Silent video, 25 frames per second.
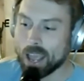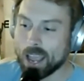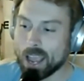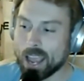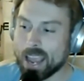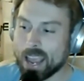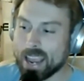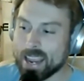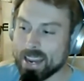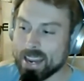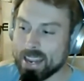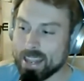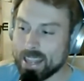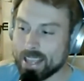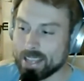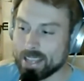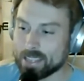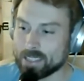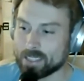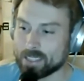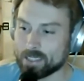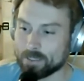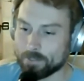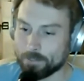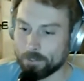in
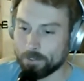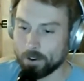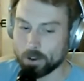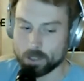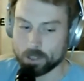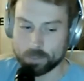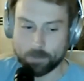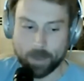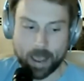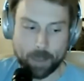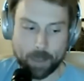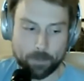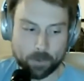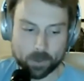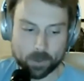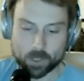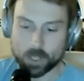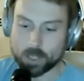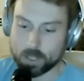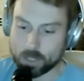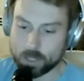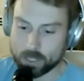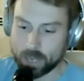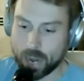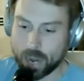this first paper, so
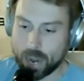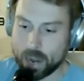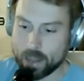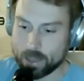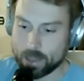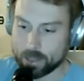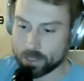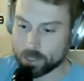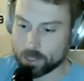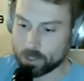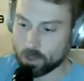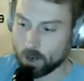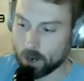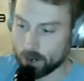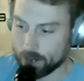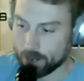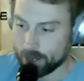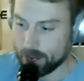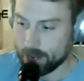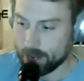this is kind of the start. He